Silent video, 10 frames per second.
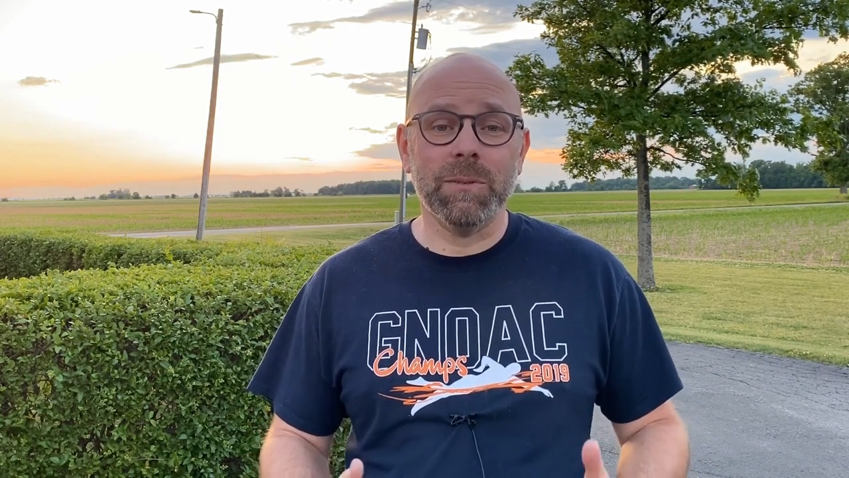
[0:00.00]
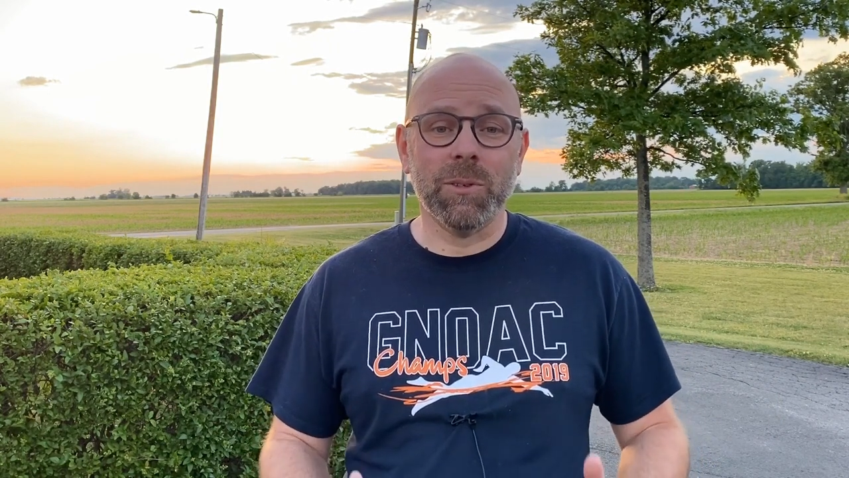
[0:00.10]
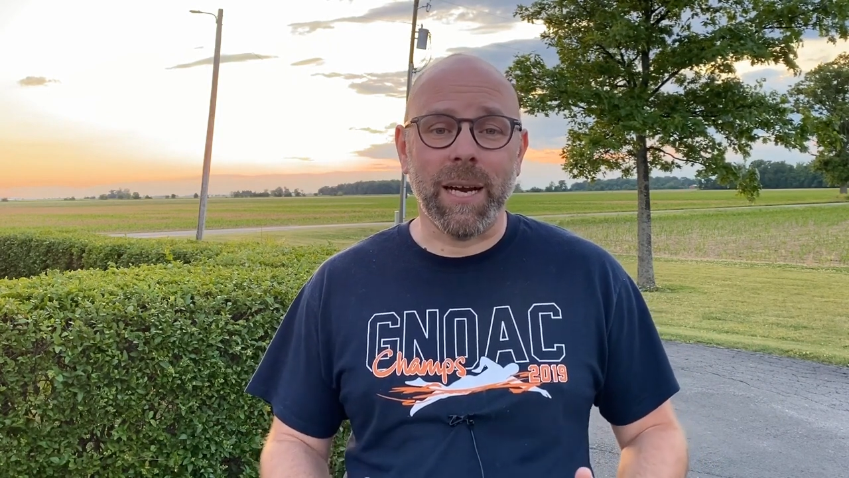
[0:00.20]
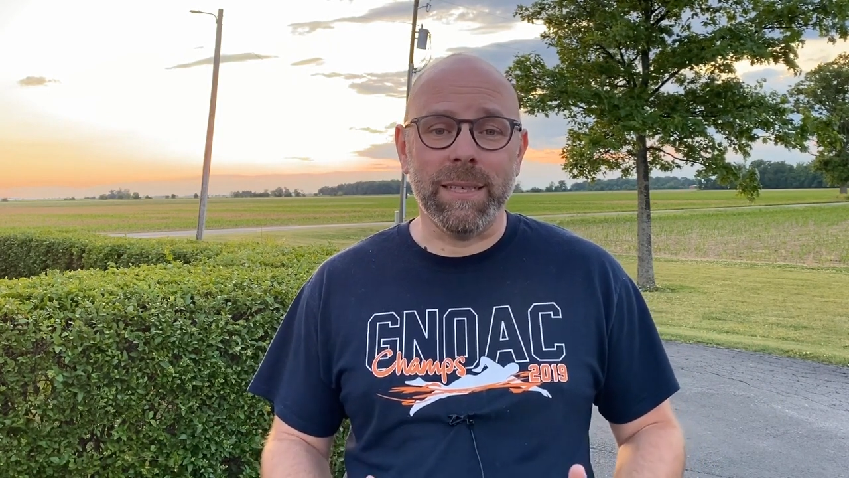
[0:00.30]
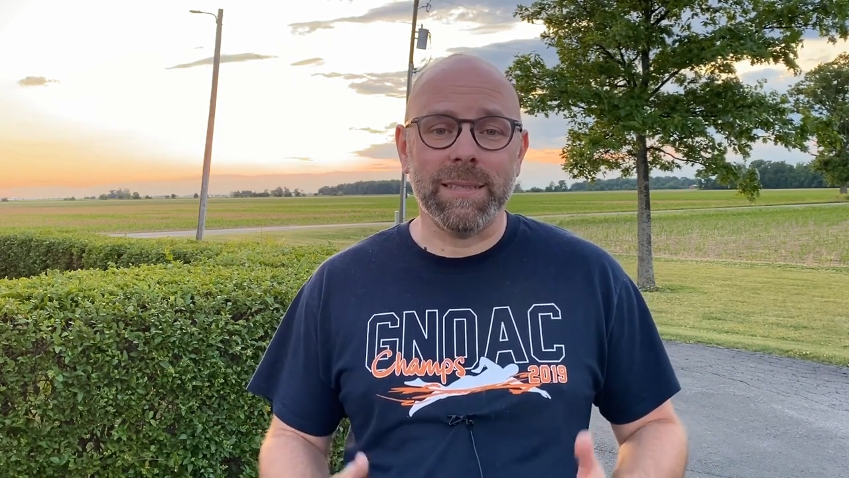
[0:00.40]

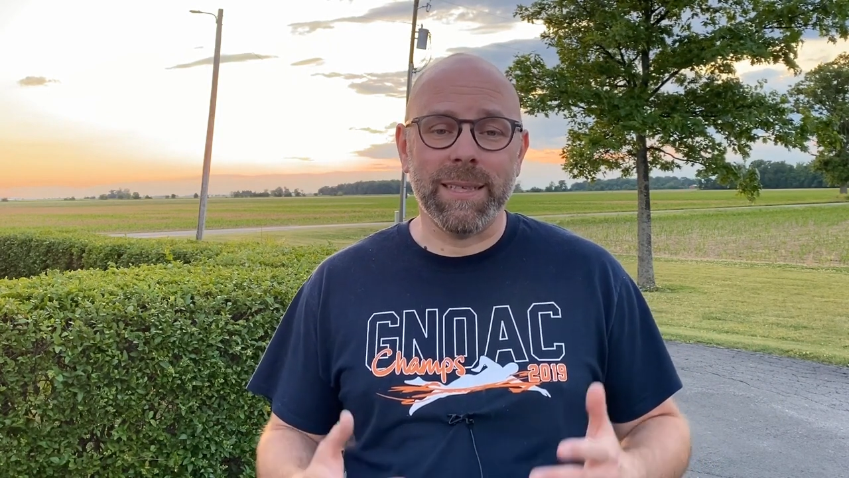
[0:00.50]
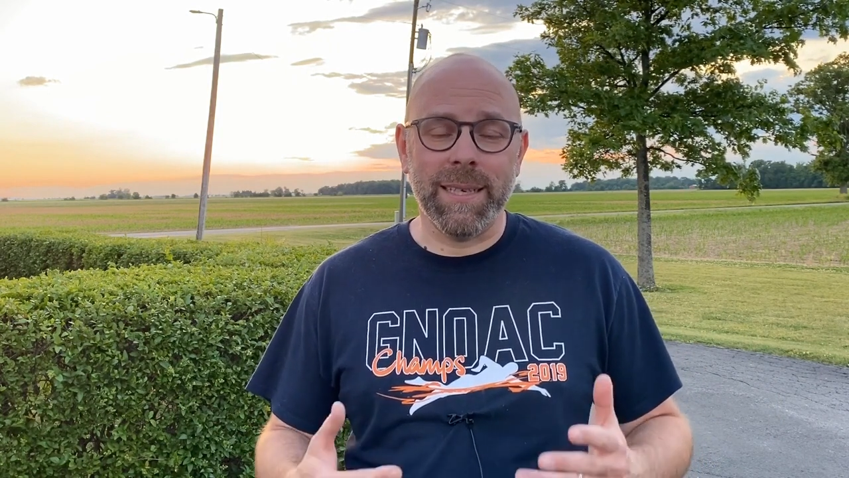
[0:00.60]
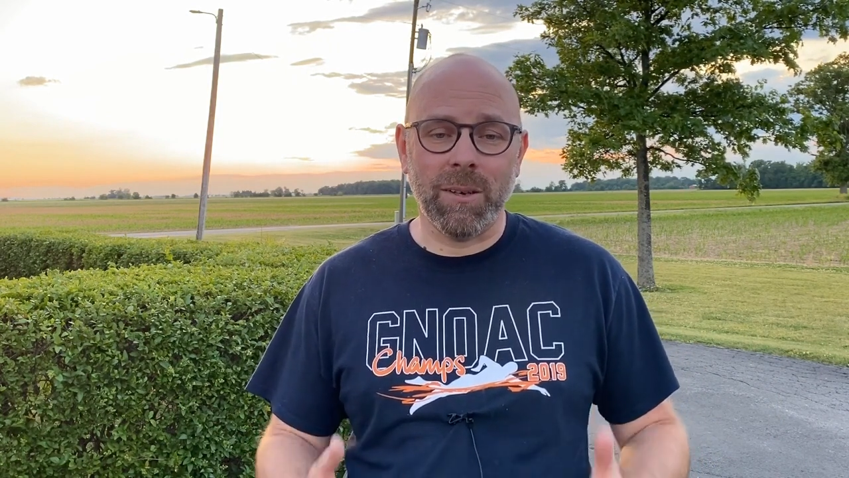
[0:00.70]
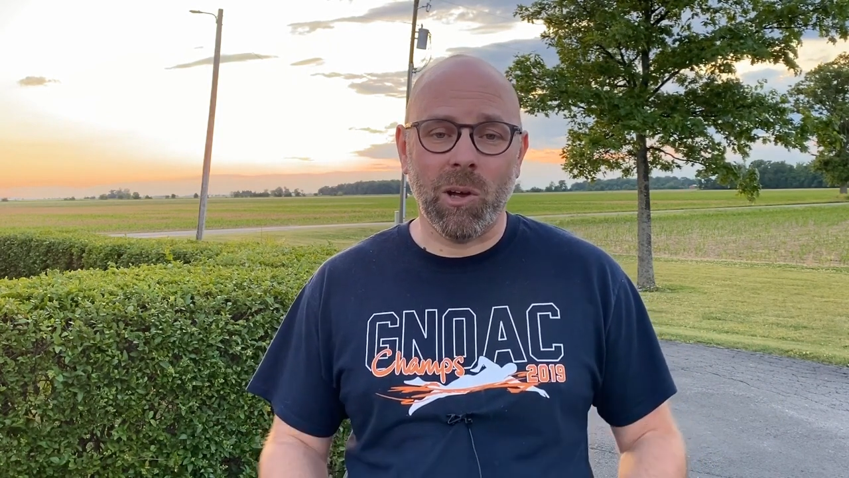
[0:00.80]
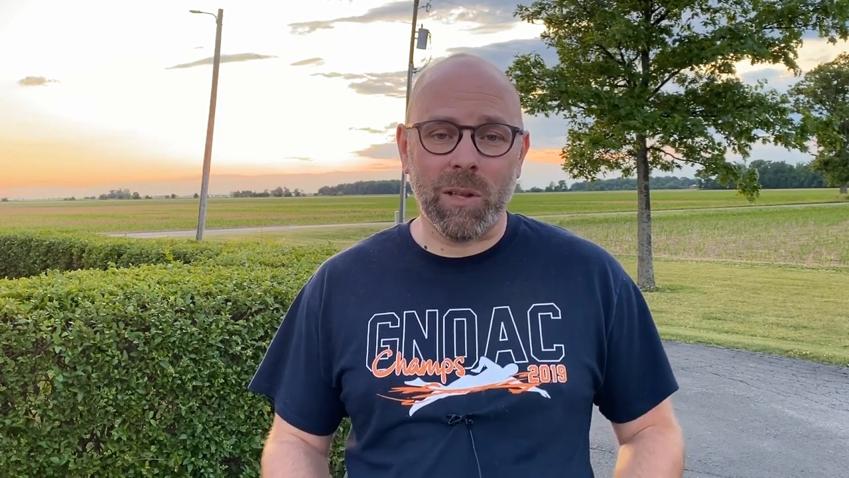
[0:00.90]
Christ
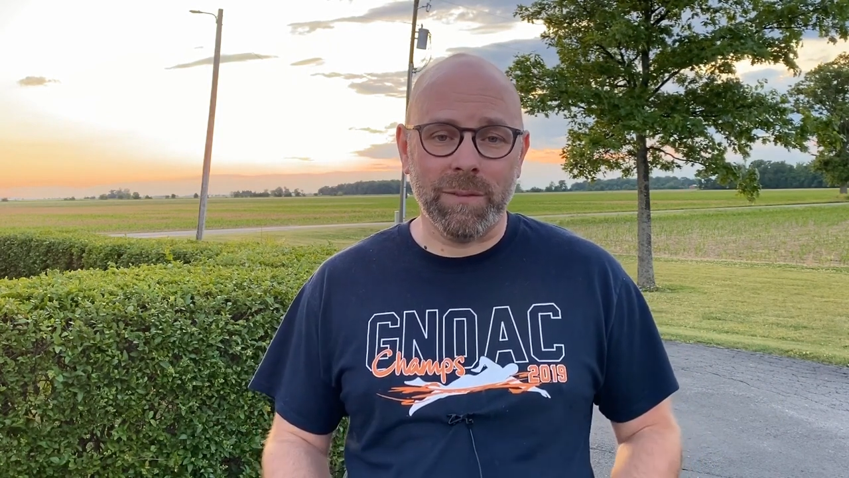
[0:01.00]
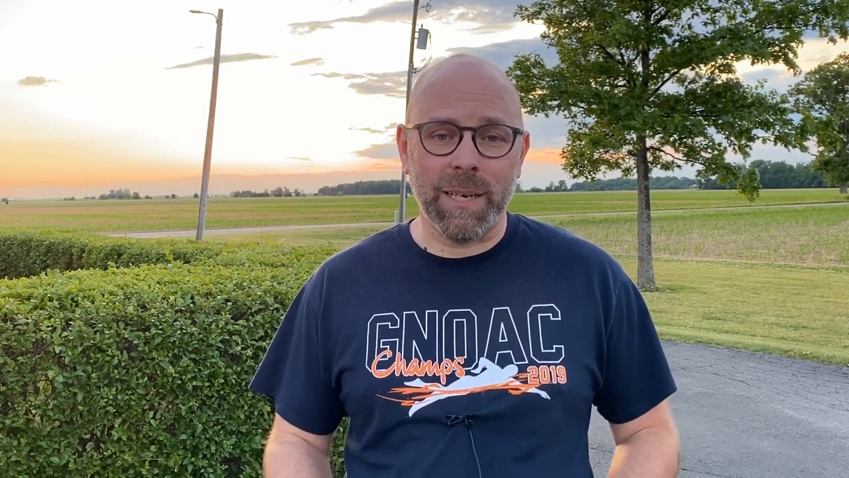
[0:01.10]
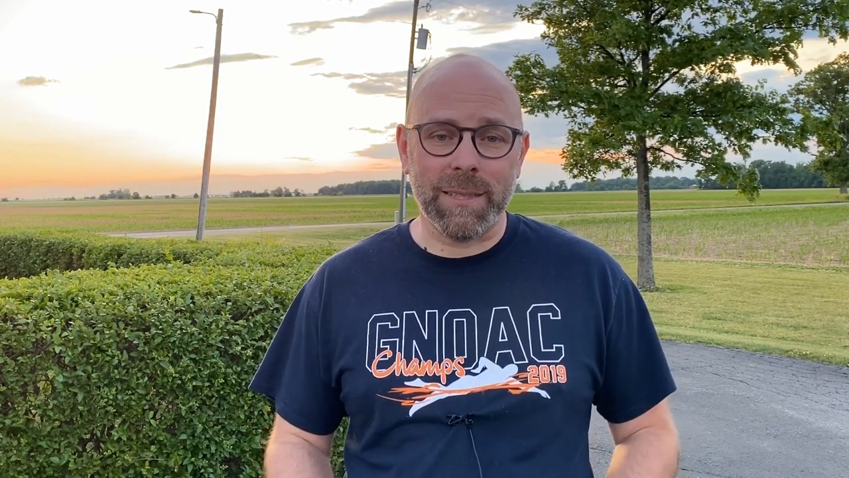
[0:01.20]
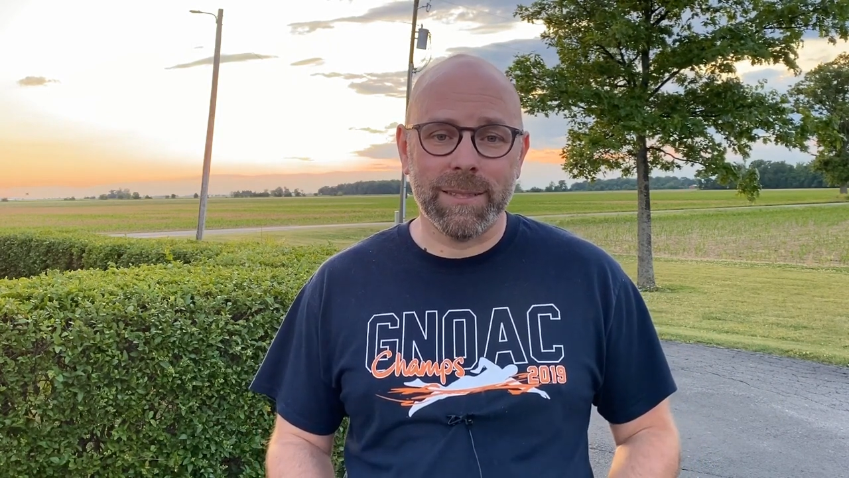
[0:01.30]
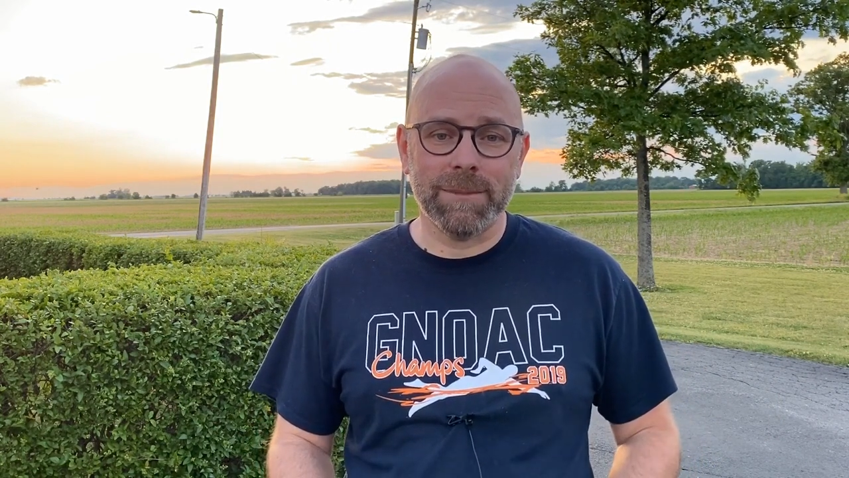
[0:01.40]
in all of
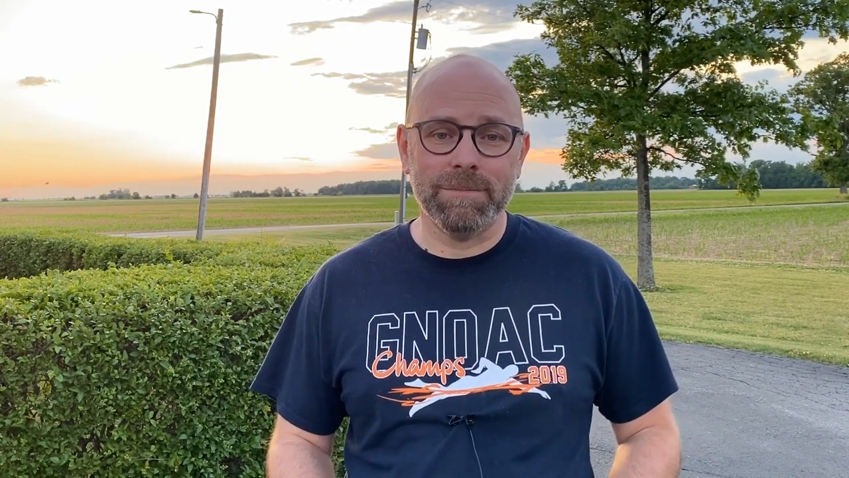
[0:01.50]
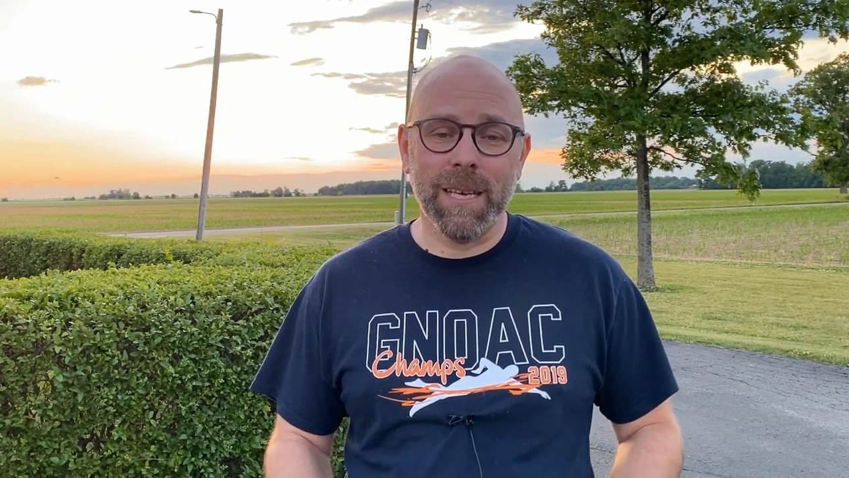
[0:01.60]
us.